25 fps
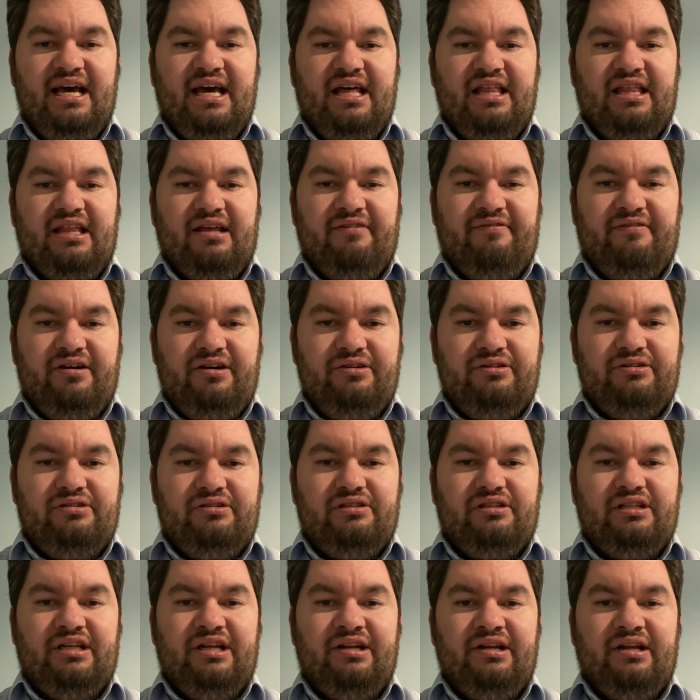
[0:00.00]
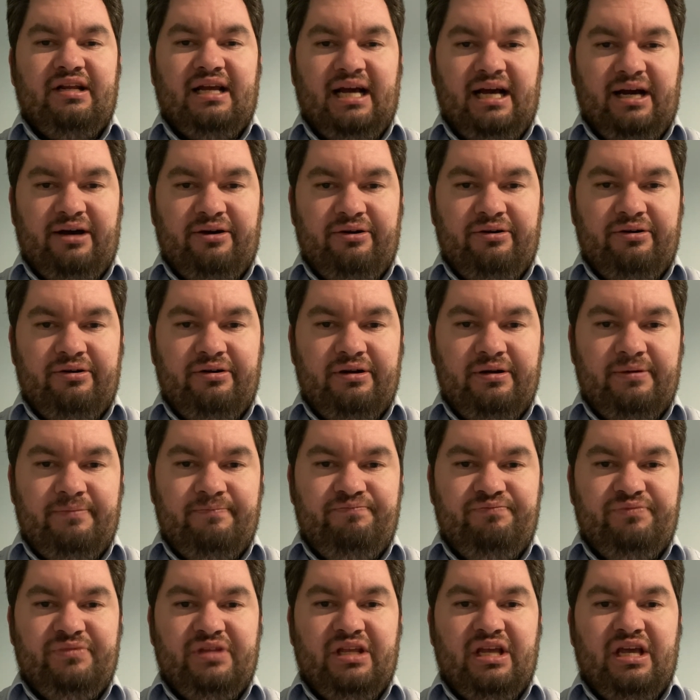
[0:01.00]
Their votes didn't count
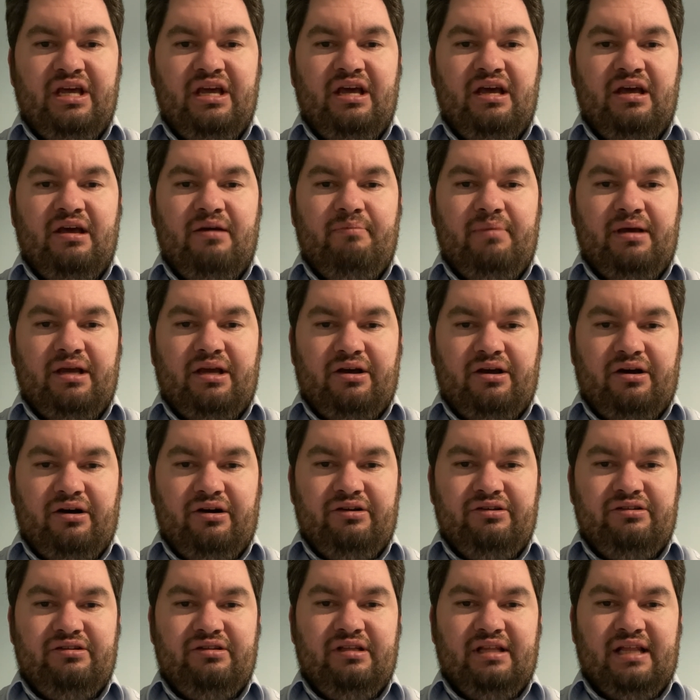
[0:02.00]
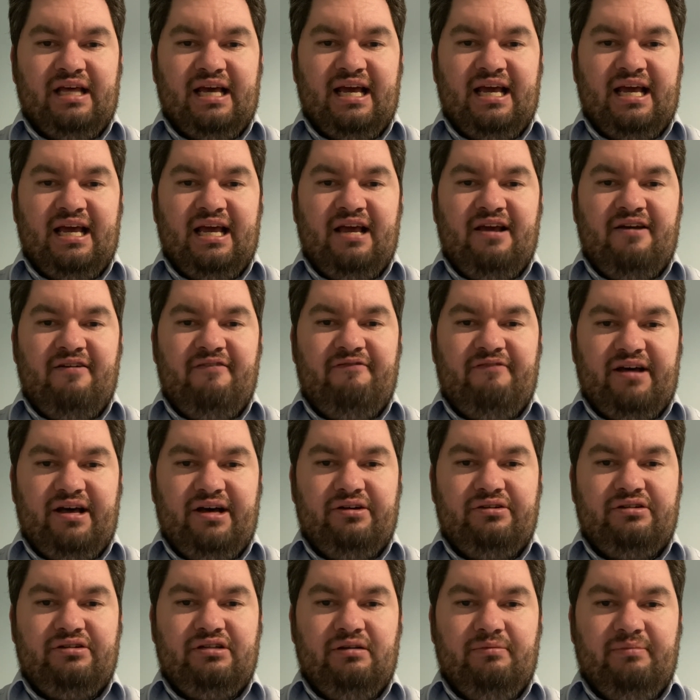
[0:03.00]
because they
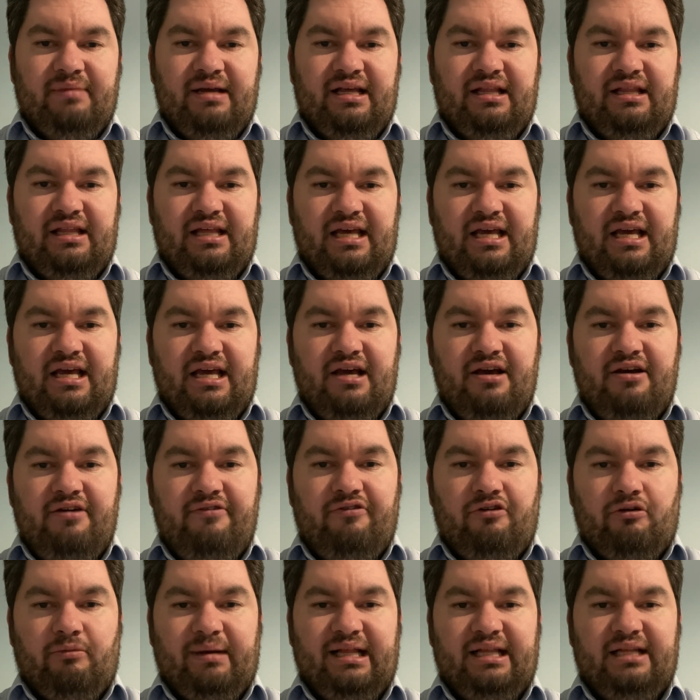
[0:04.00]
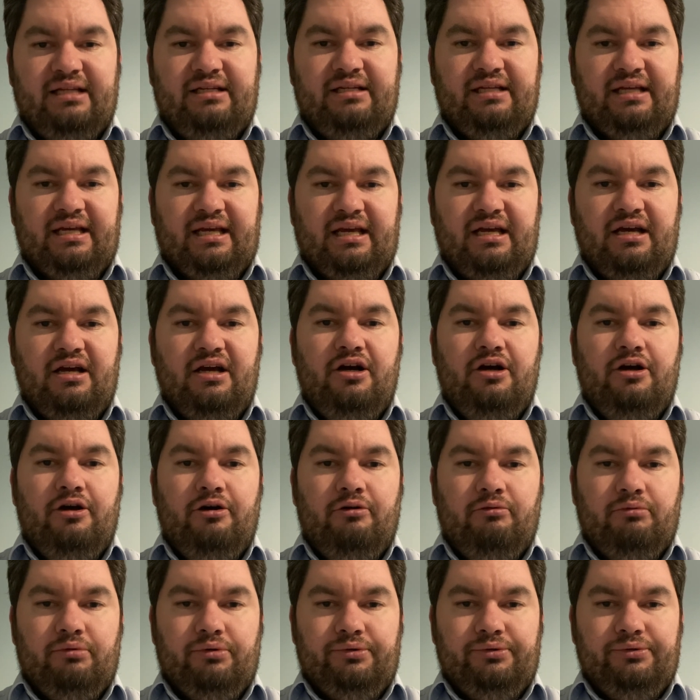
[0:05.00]
failed to meet the formality
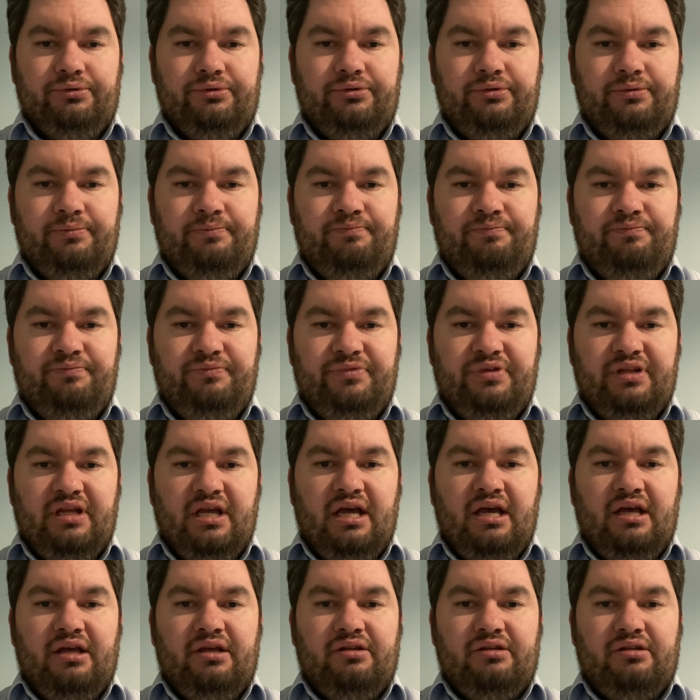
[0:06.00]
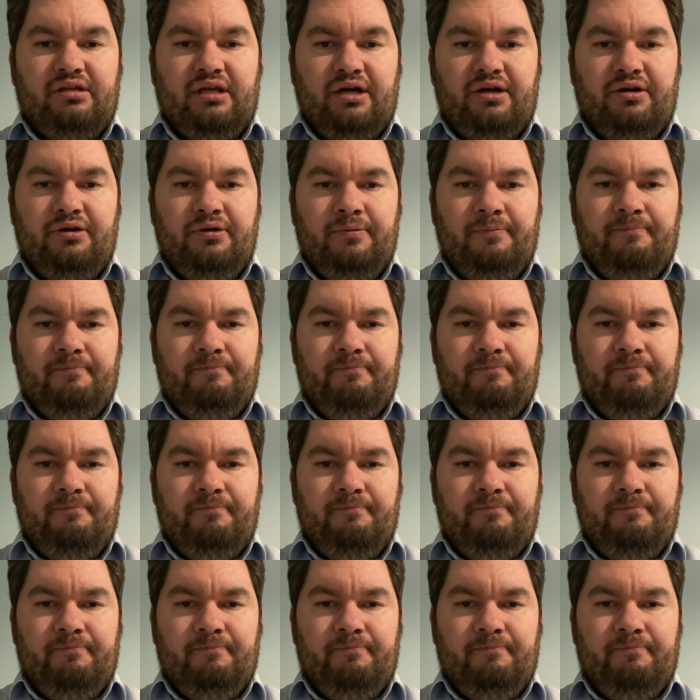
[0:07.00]
rules. So